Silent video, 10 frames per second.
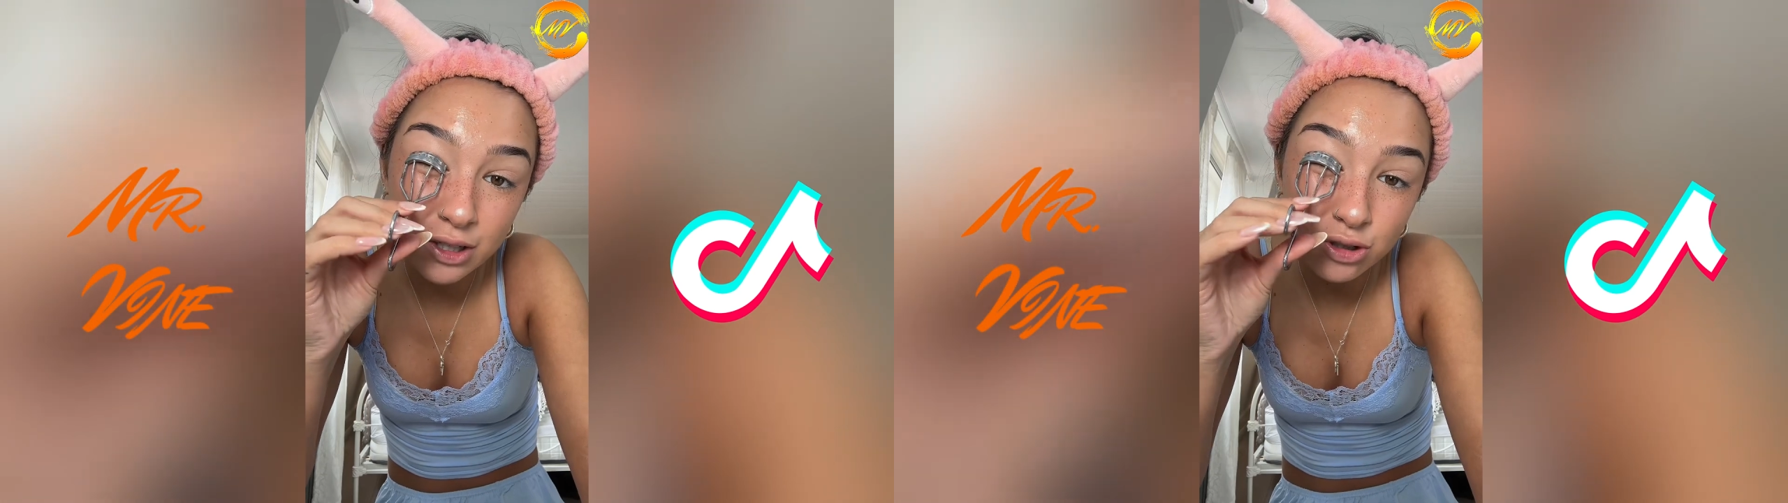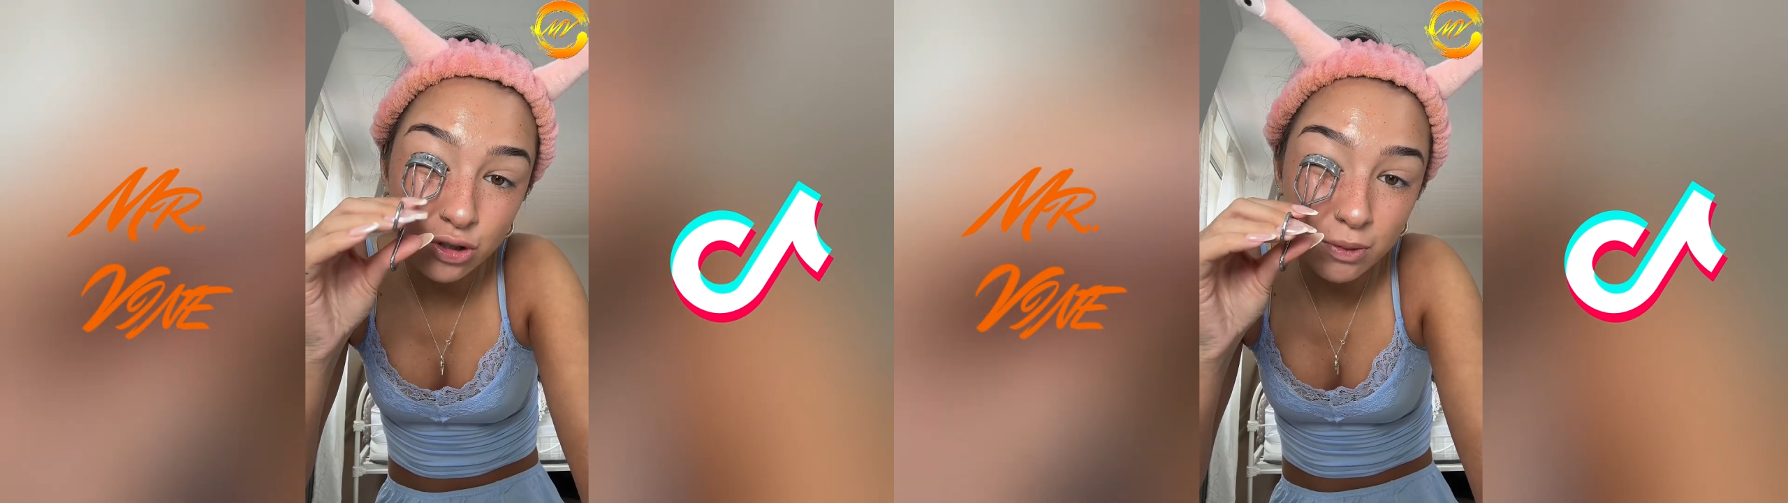to
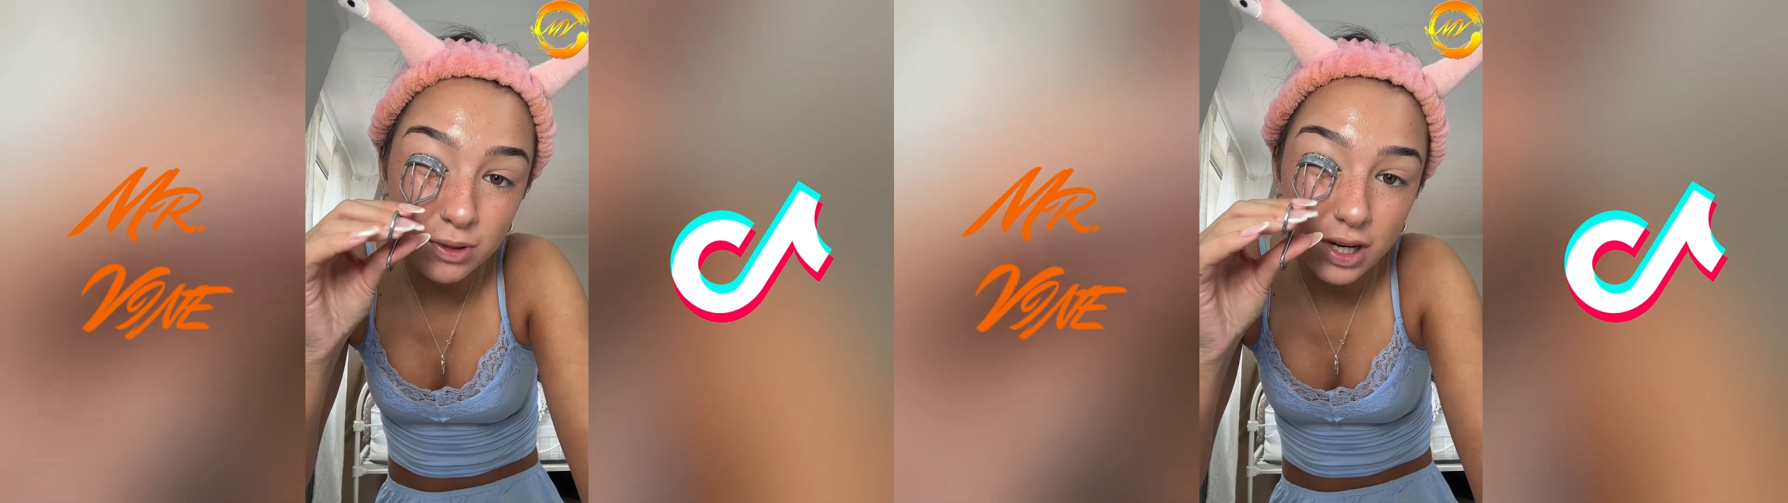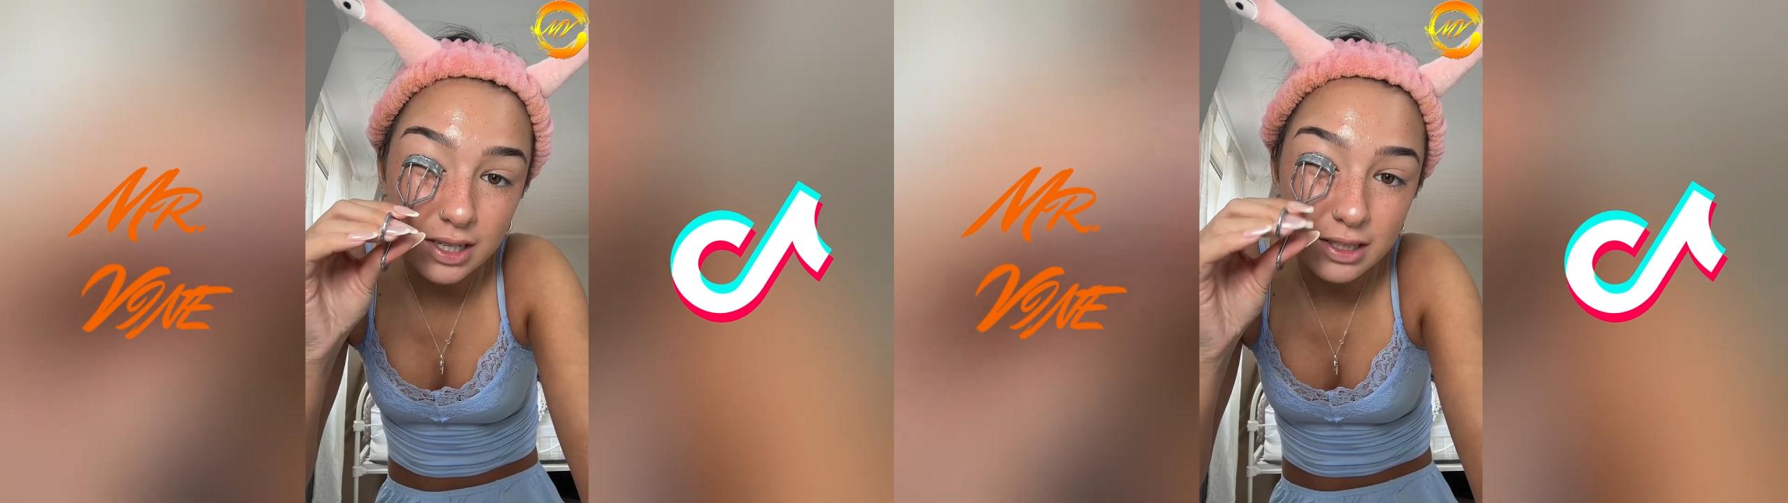
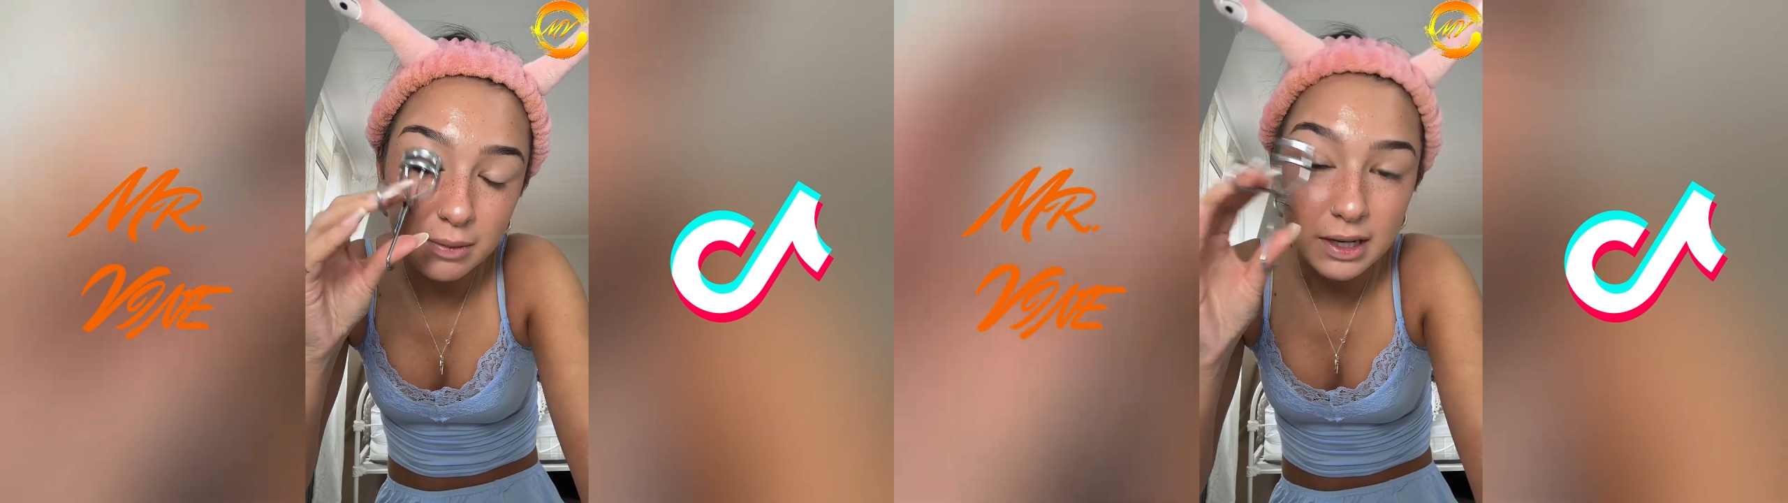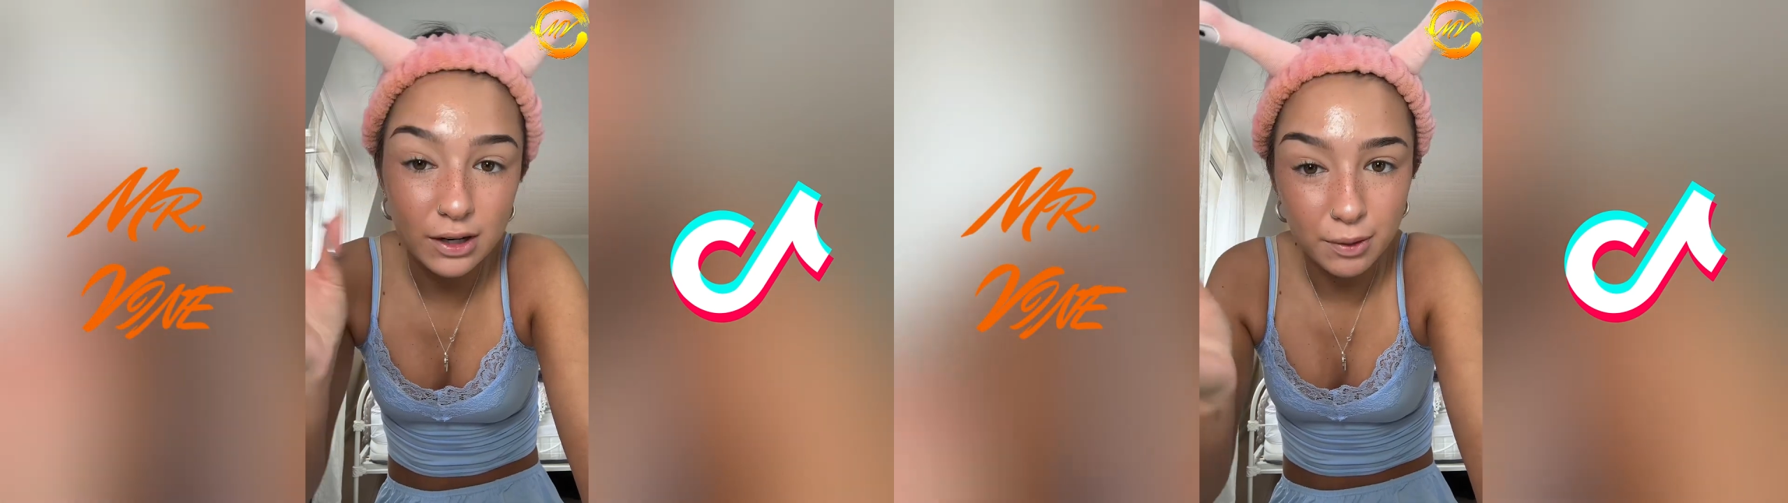traumatize him a
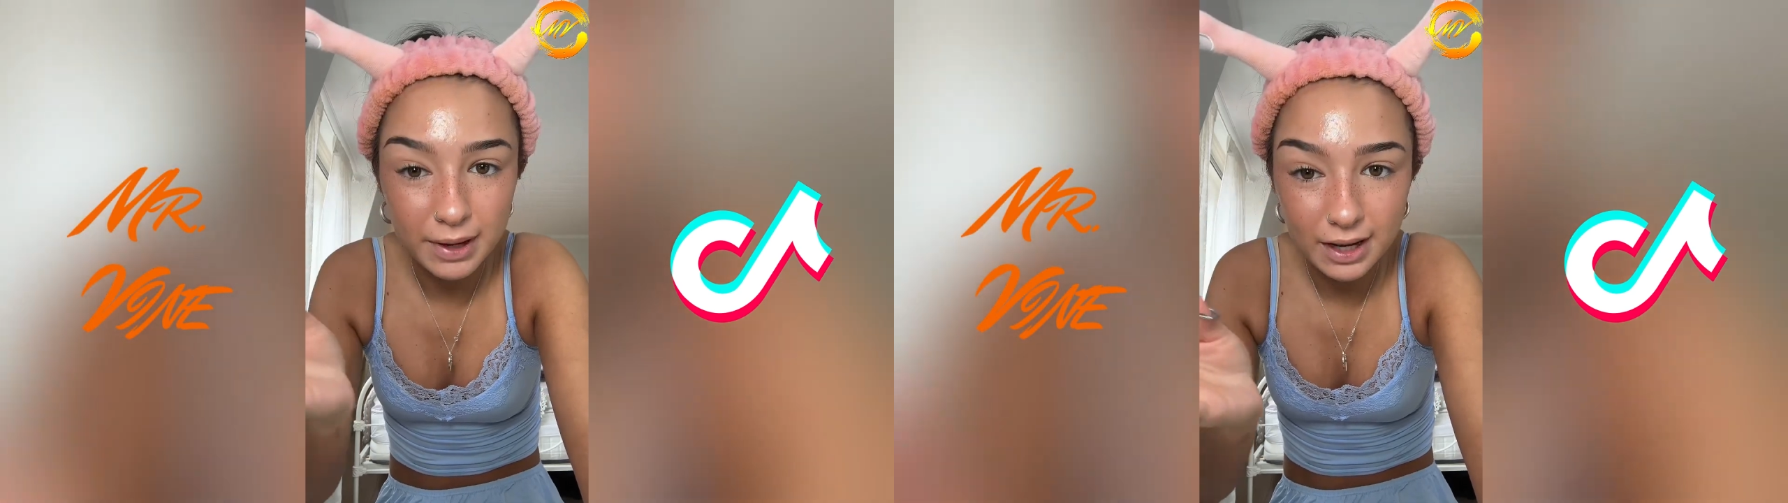little bit.